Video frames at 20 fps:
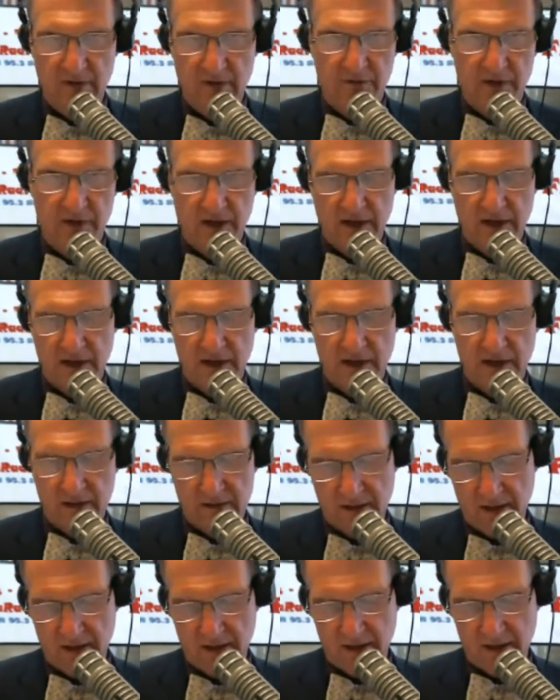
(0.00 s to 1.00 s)
Very, very
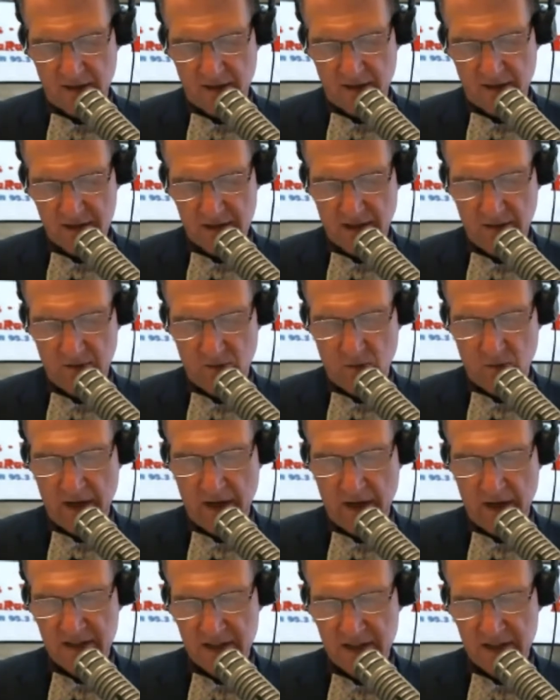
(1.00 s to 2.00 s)
high costs,
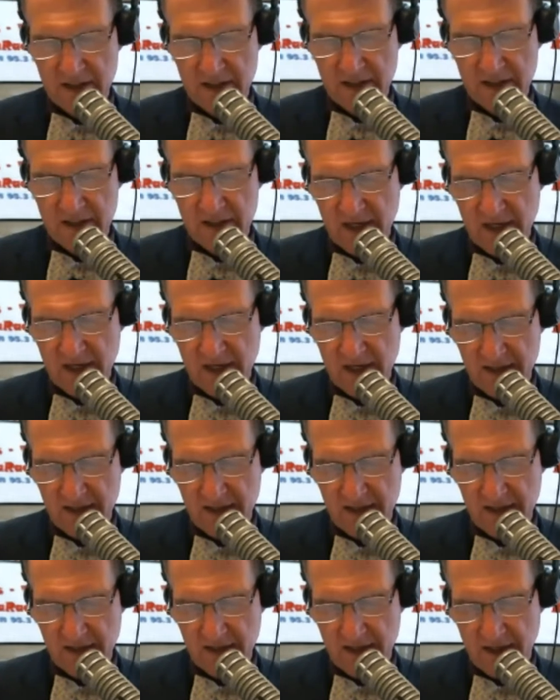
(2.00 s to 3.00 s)
and wages are
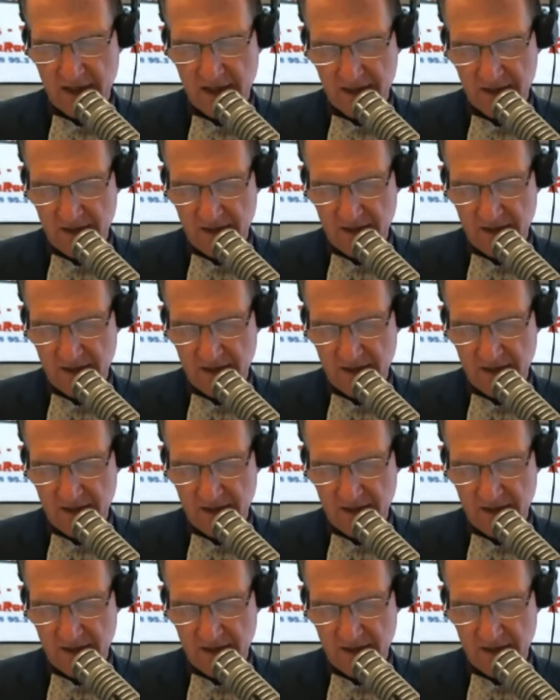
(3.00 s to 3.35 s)
stagnating.